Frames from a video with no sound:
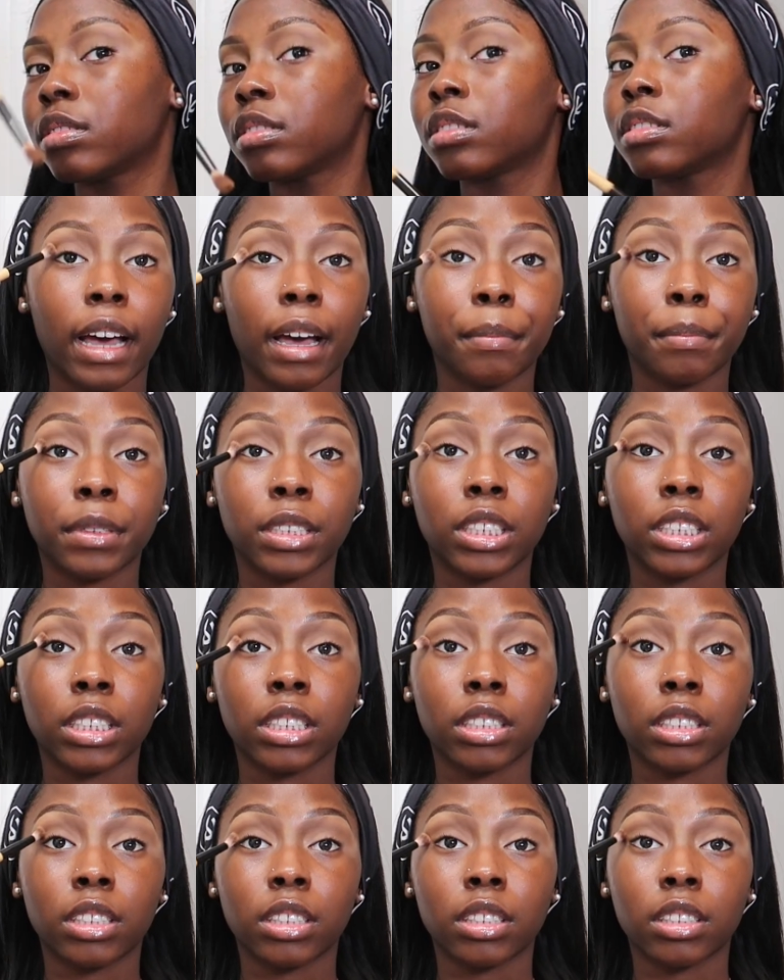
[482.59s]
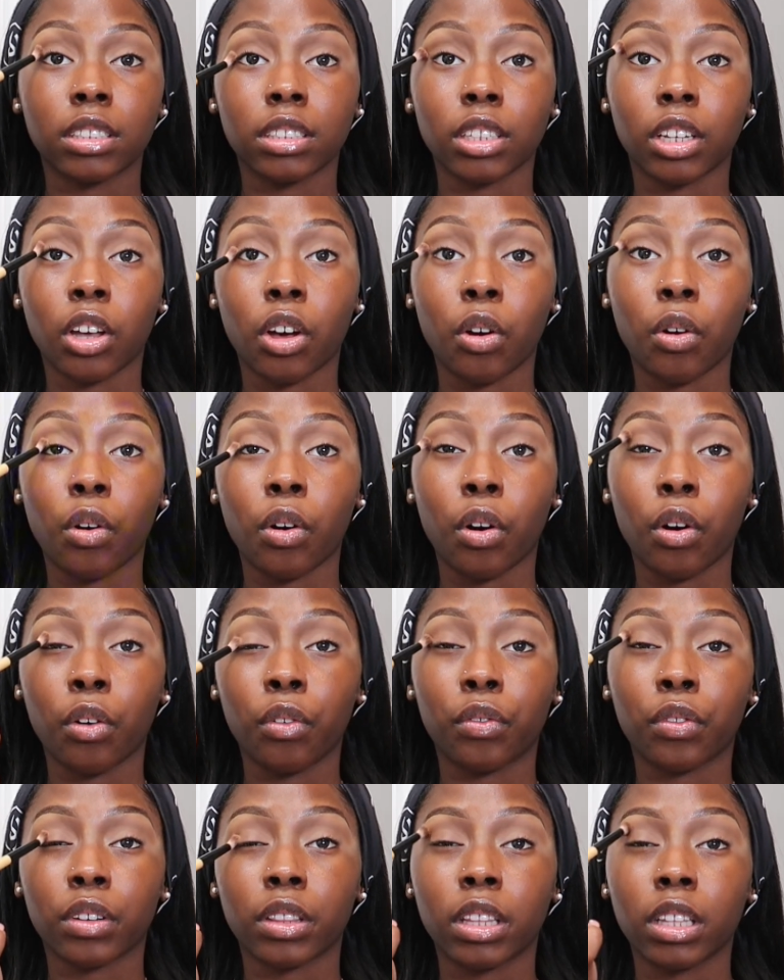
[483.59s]
I'ma just go
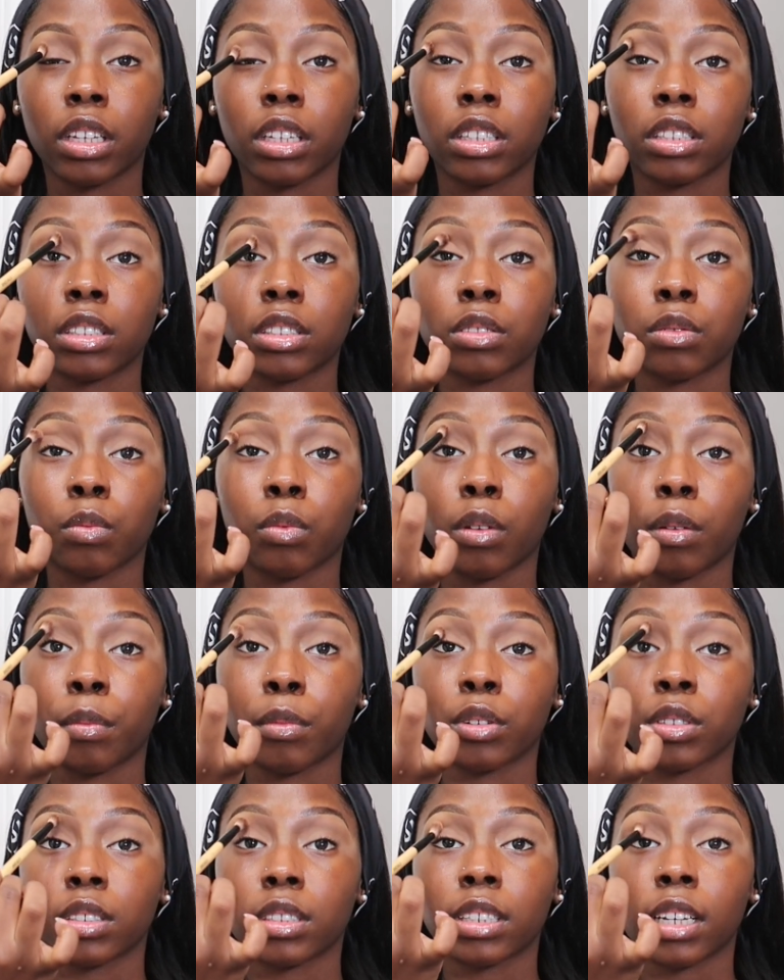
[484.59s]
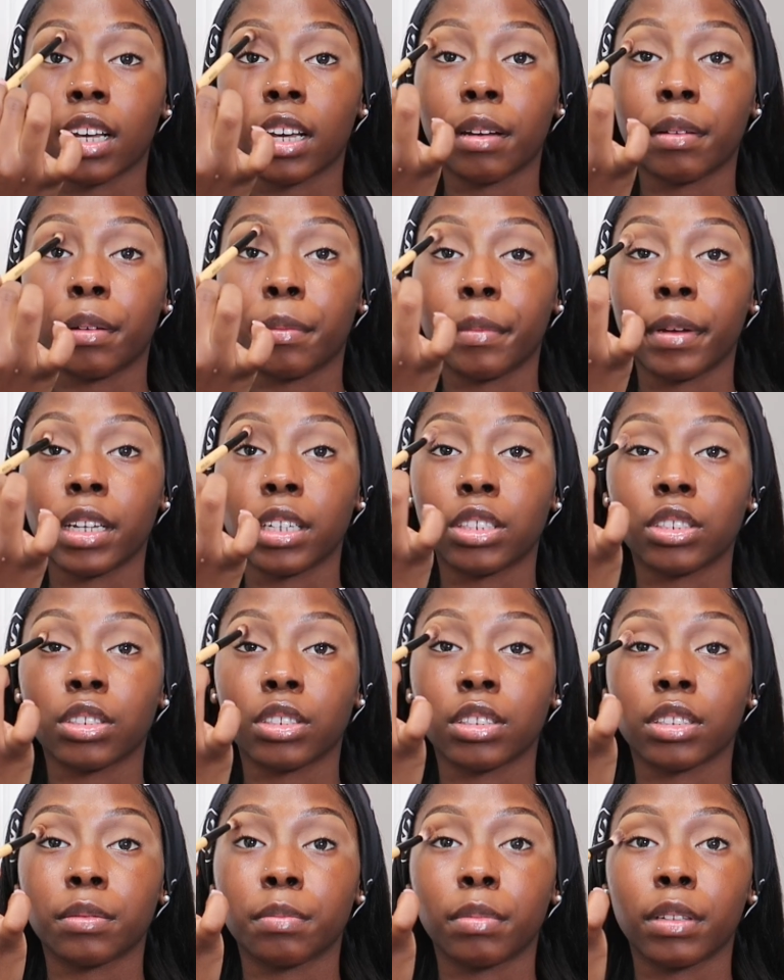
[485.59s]
over this one more time to make
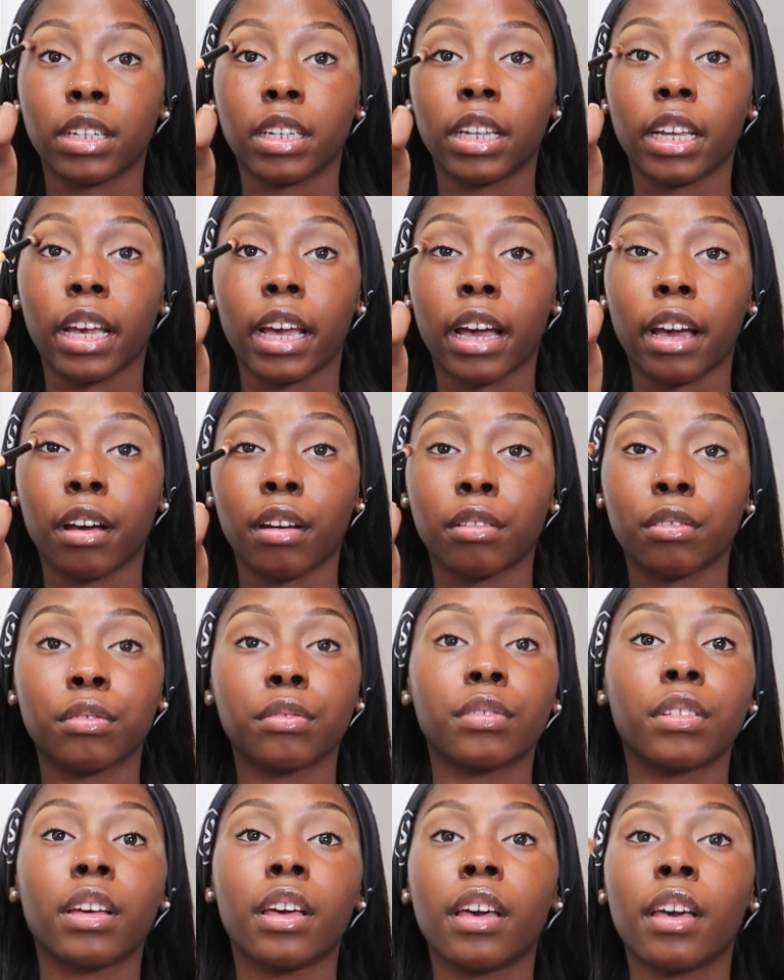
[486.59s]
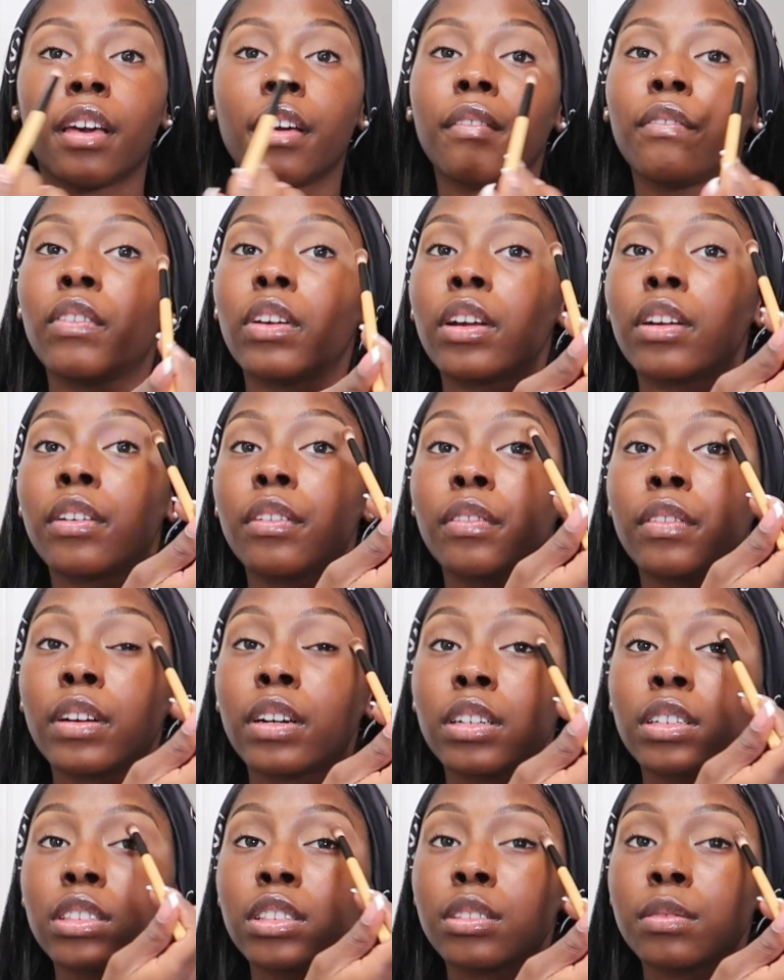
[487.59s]
sure it's blended out very,
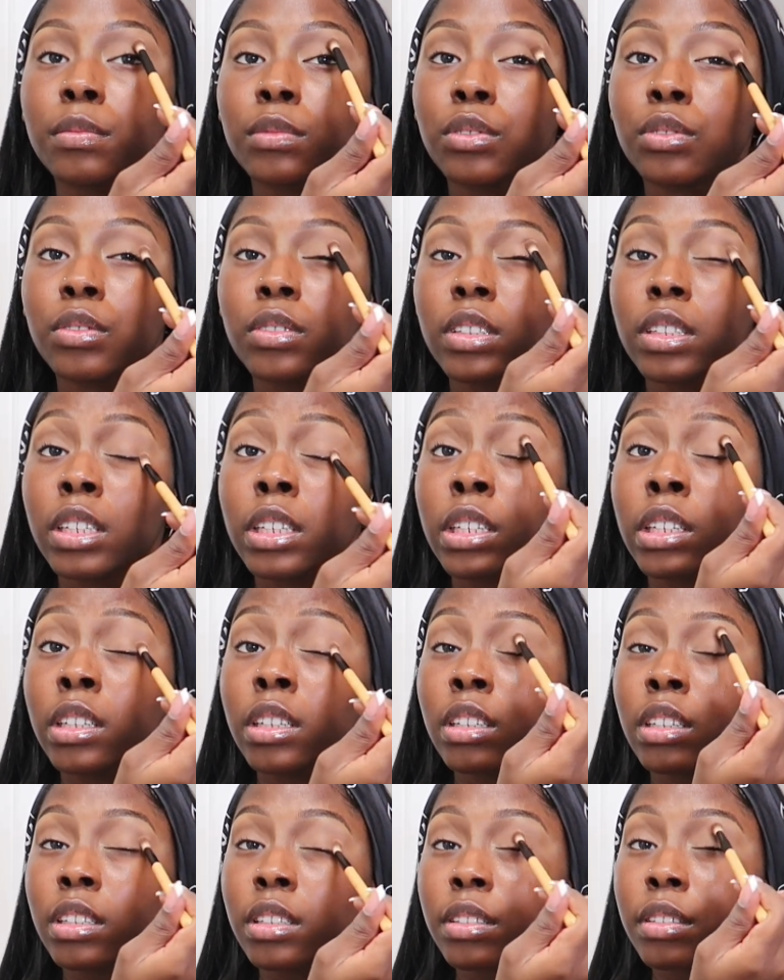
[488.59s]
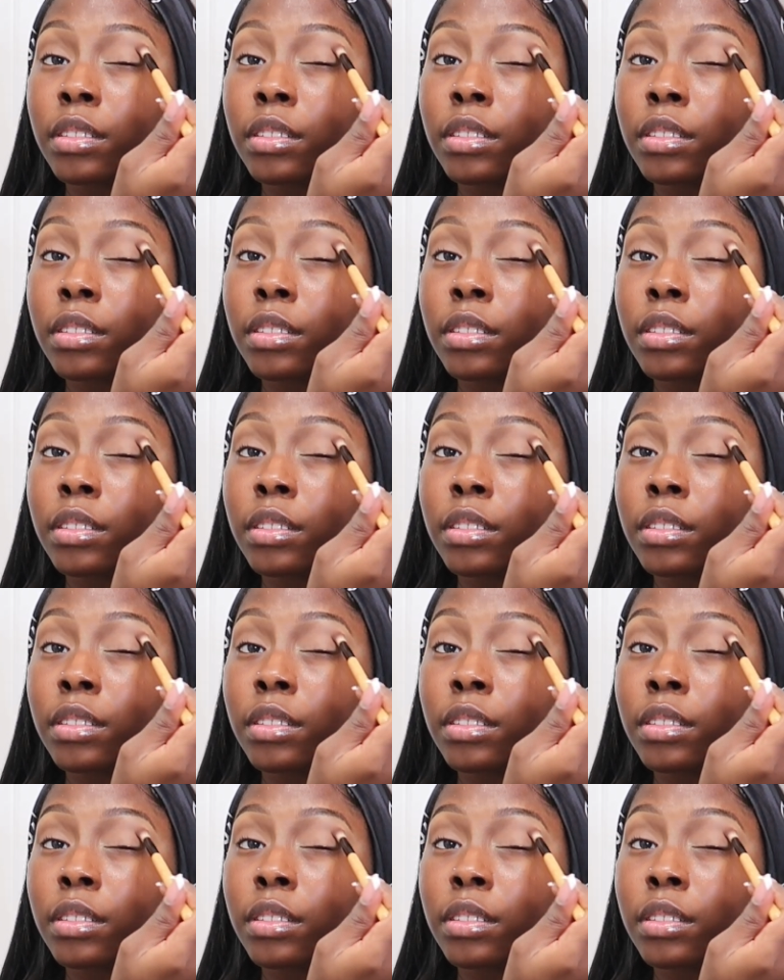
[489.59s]
very smoothly.